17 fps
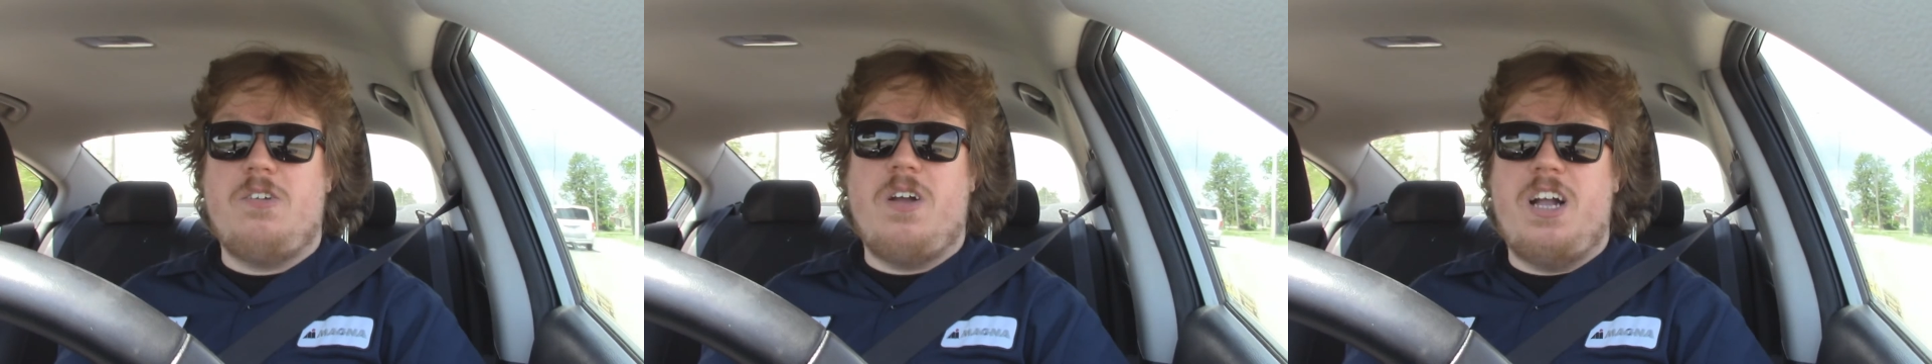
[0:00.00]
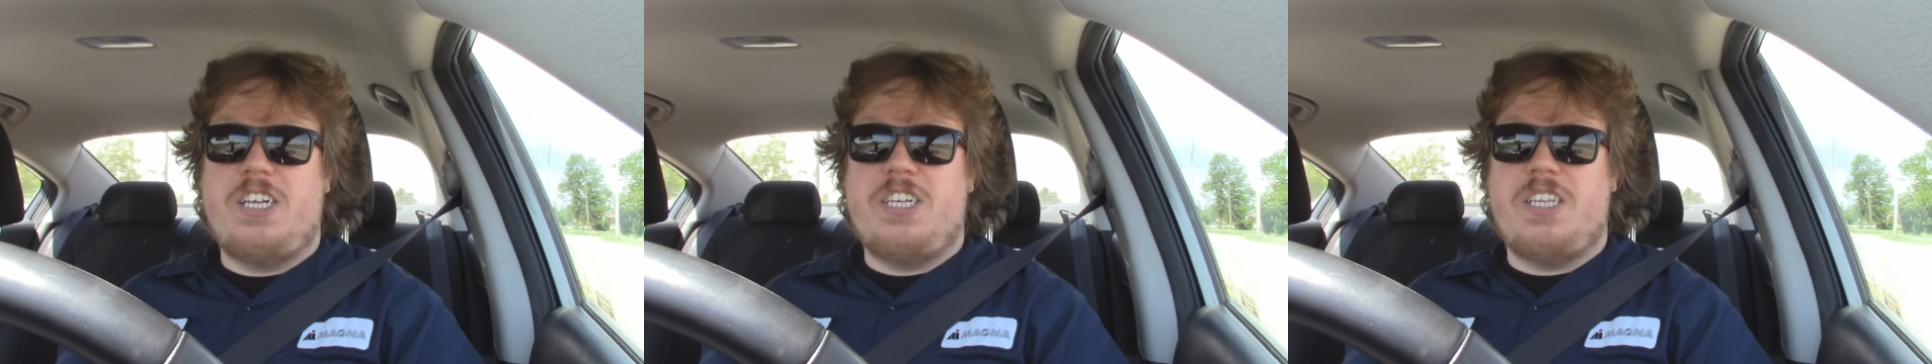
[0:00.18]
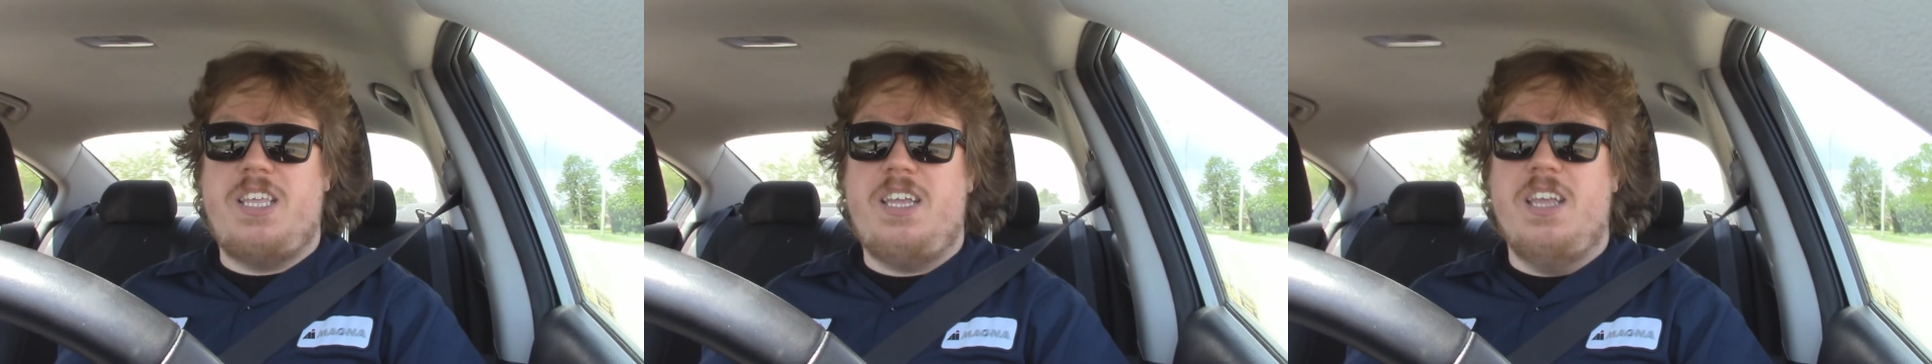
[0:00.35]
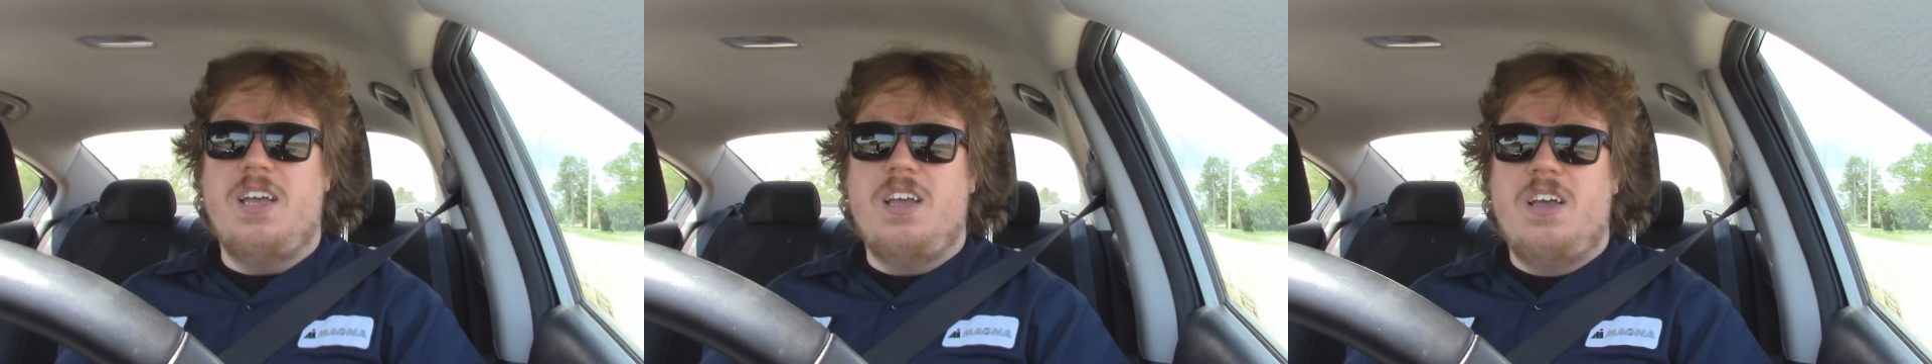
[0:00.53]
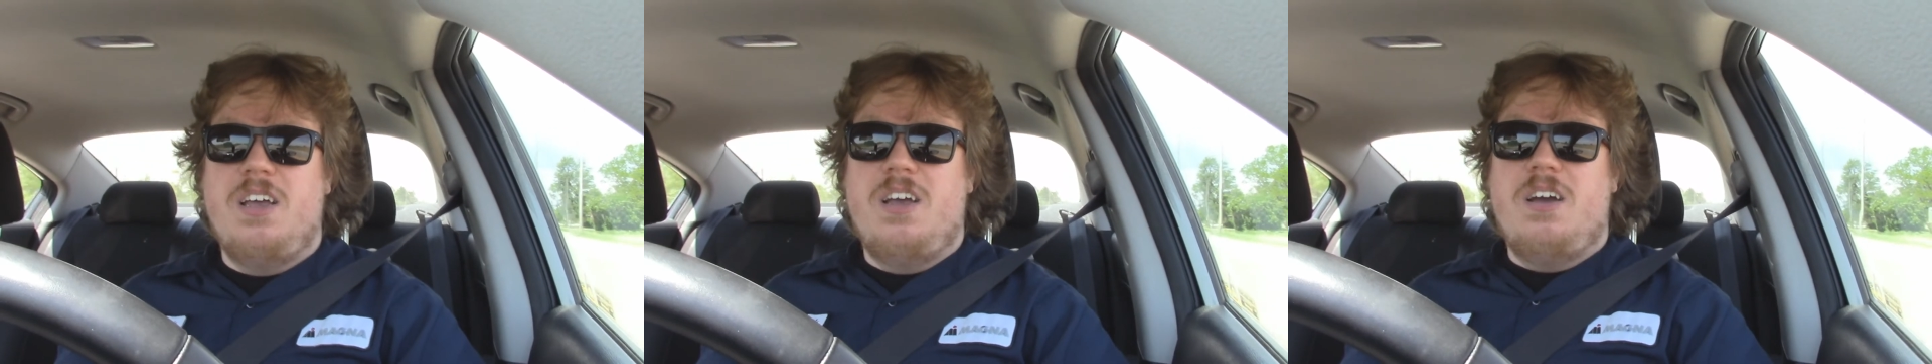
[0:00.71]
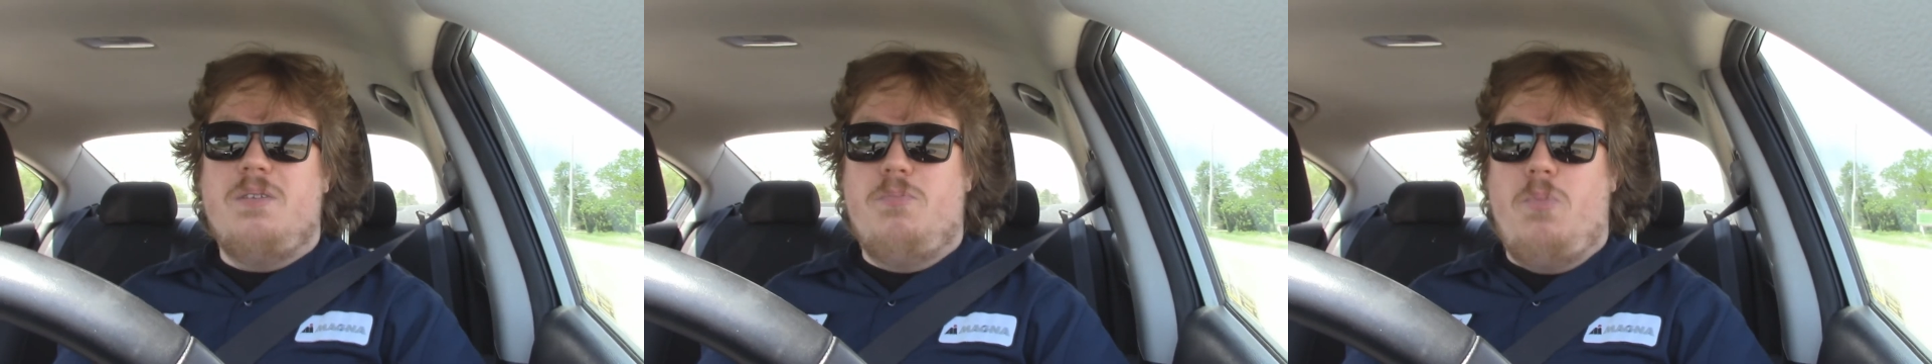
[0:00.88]
are actually
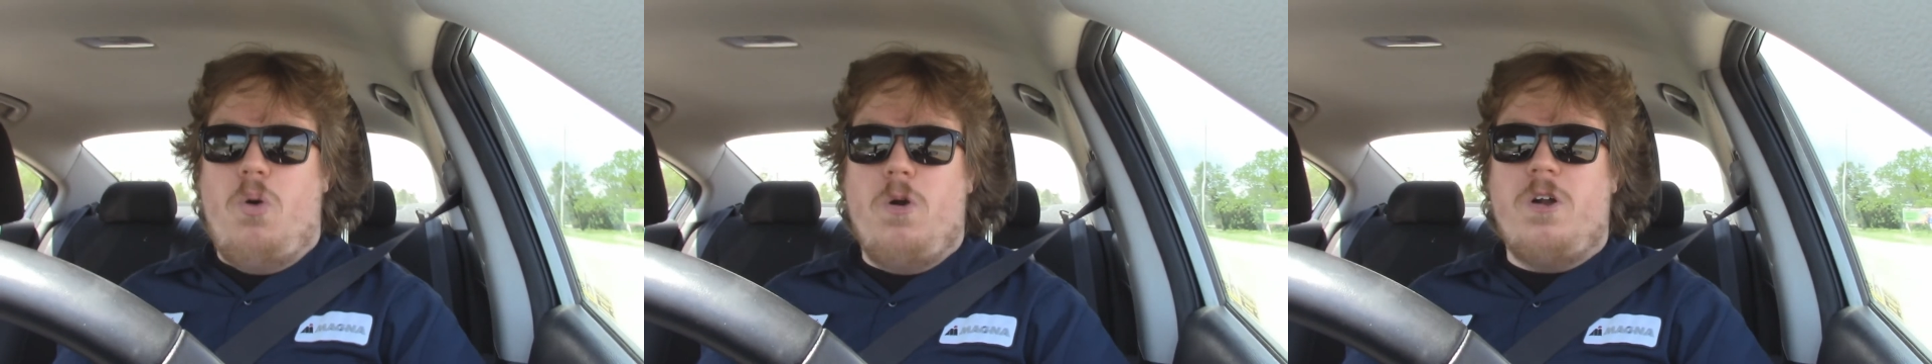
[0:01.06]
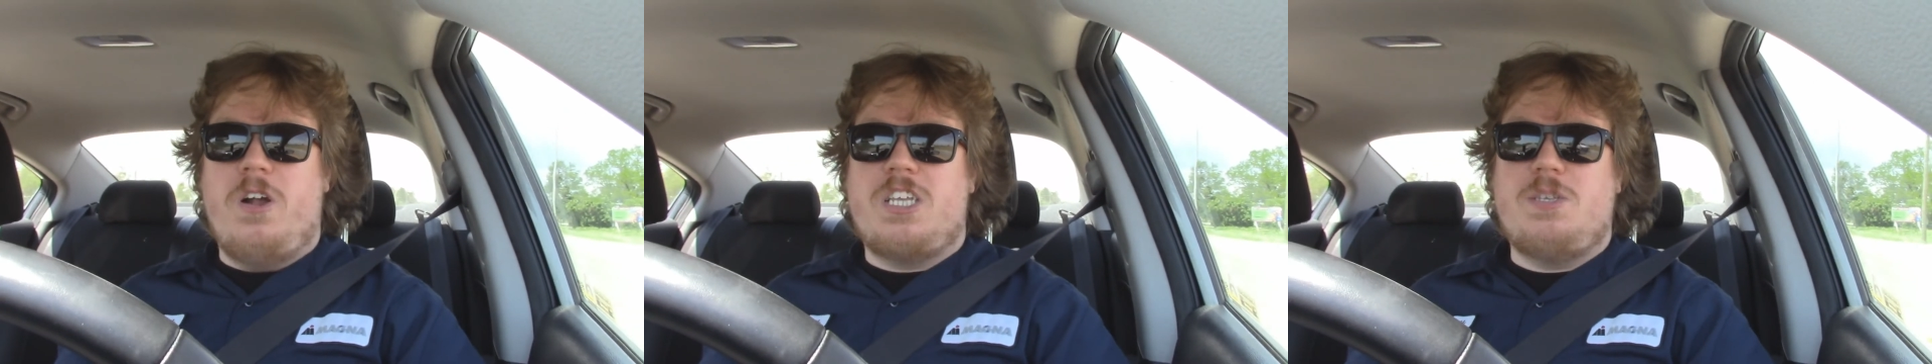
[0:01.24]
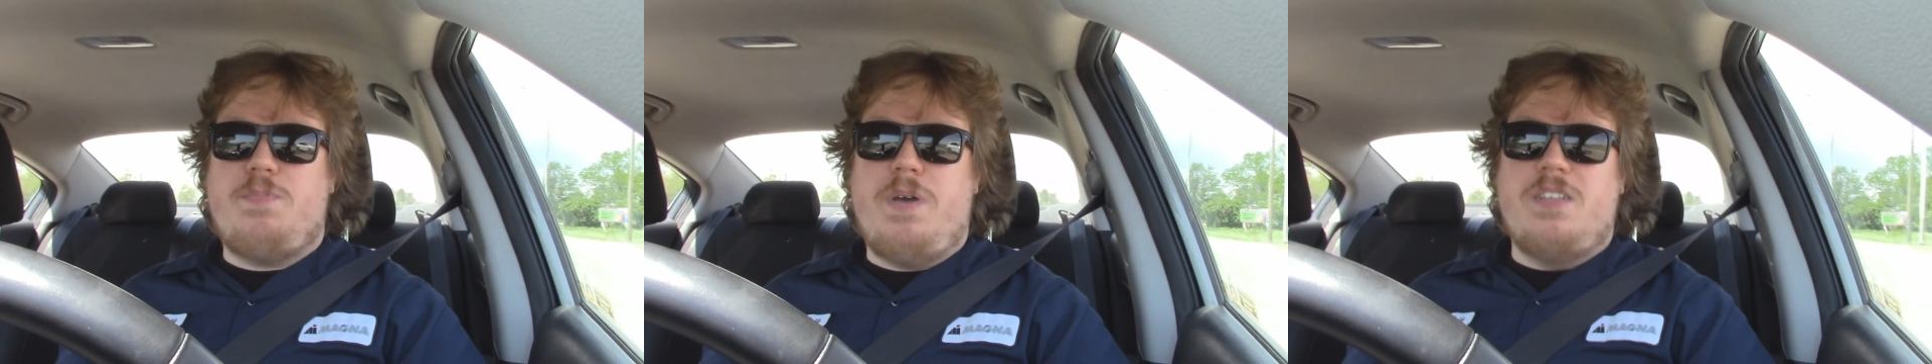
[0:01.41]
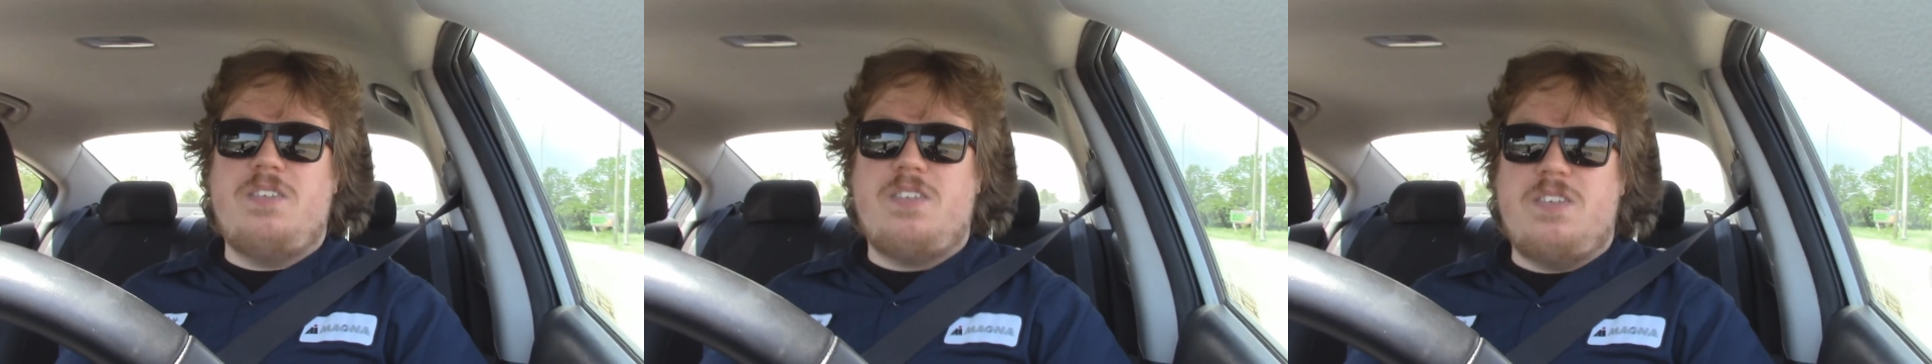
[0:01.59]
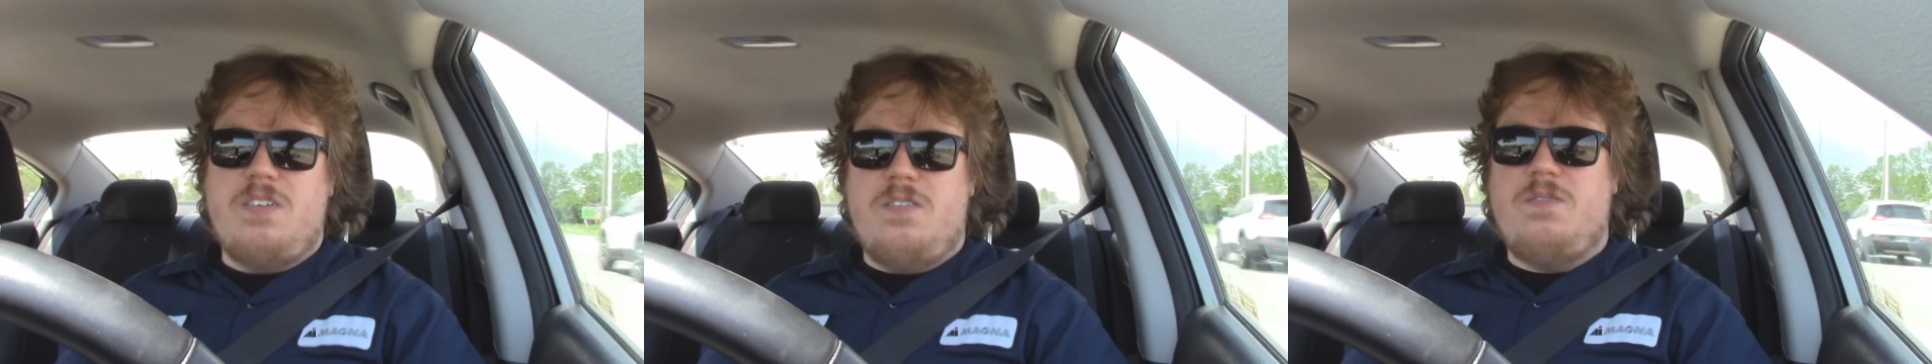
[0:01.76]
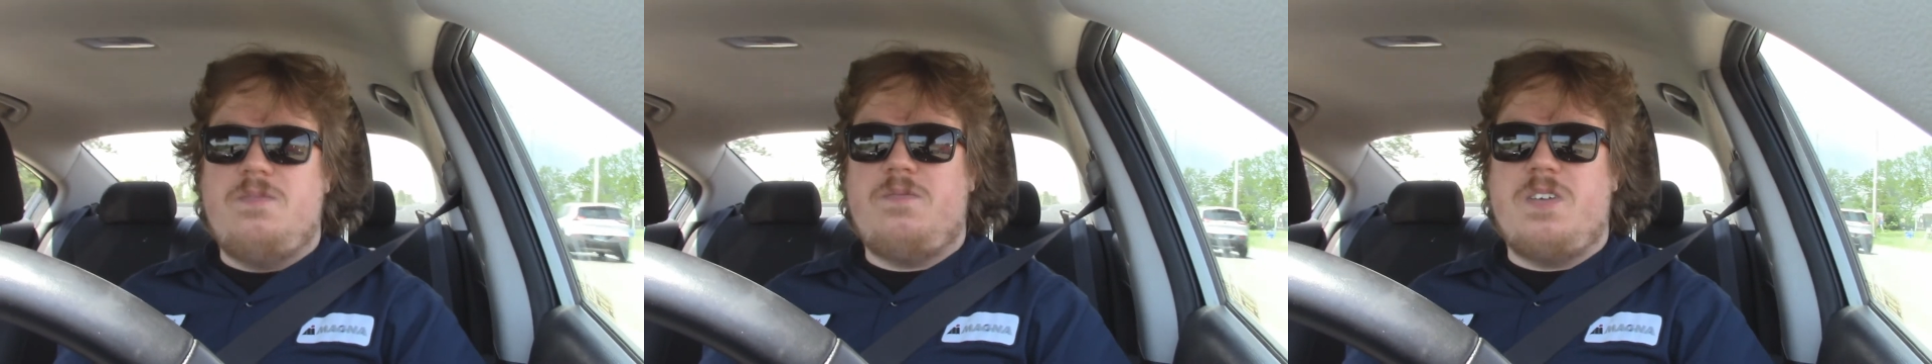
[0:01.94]
more
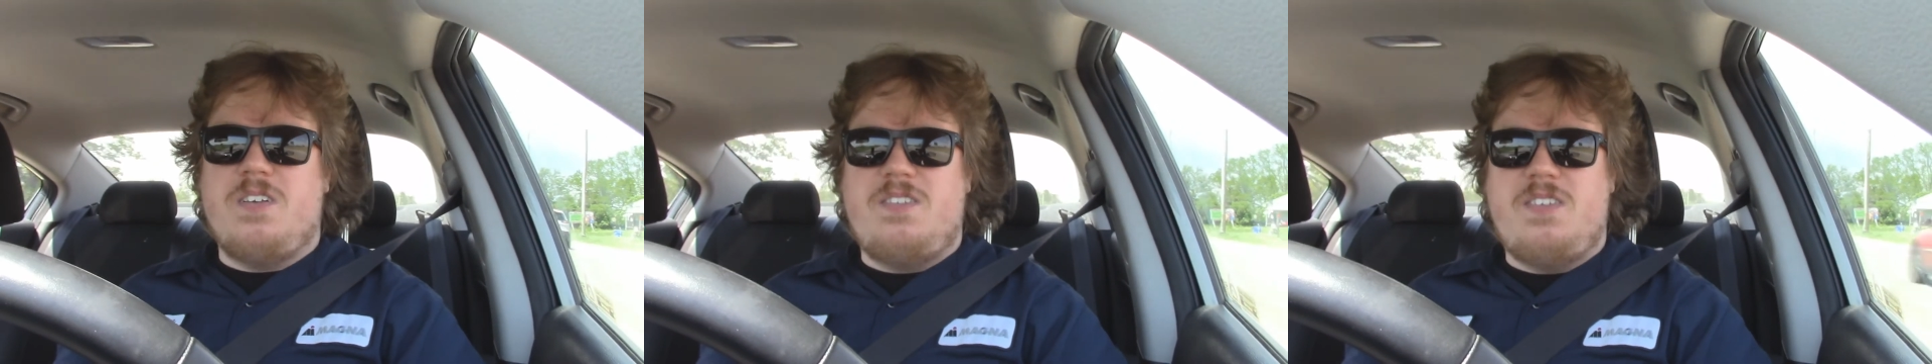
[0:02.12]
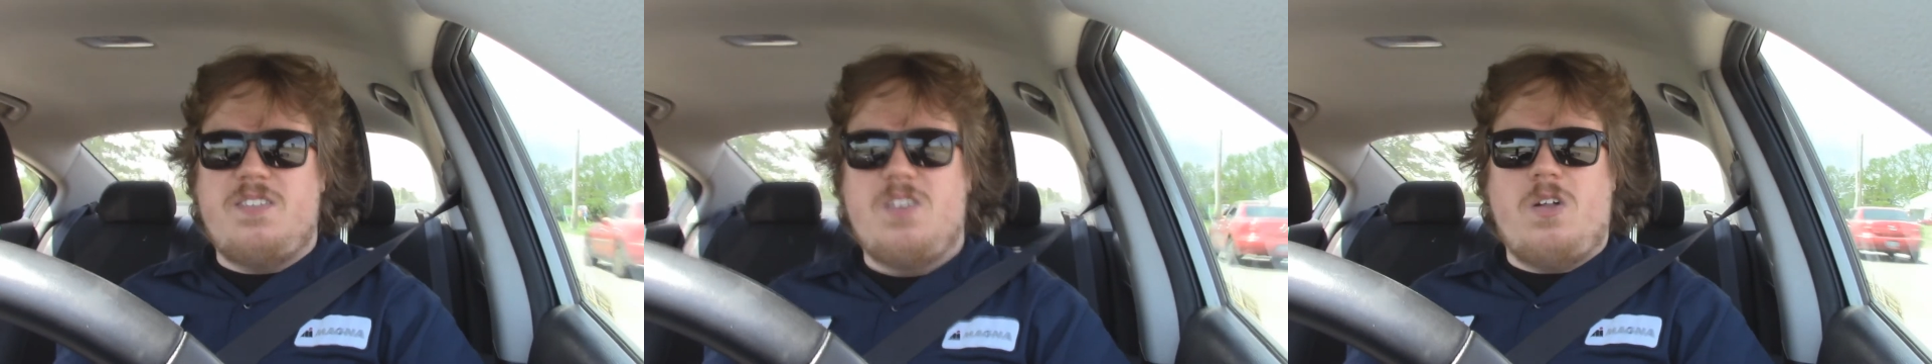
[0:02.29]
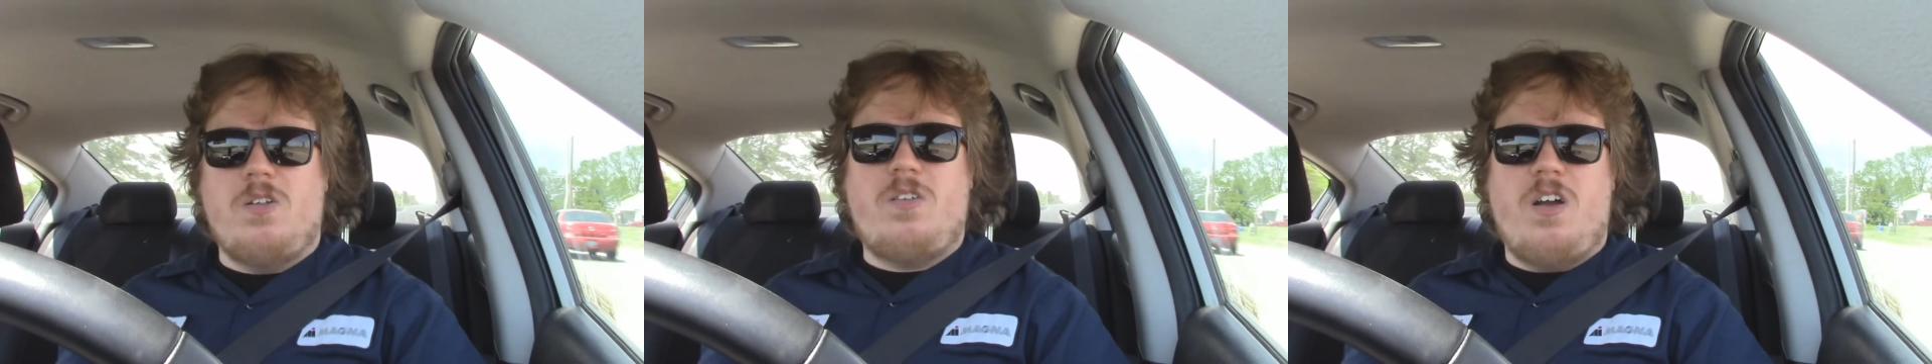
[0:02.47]
expensive because it's all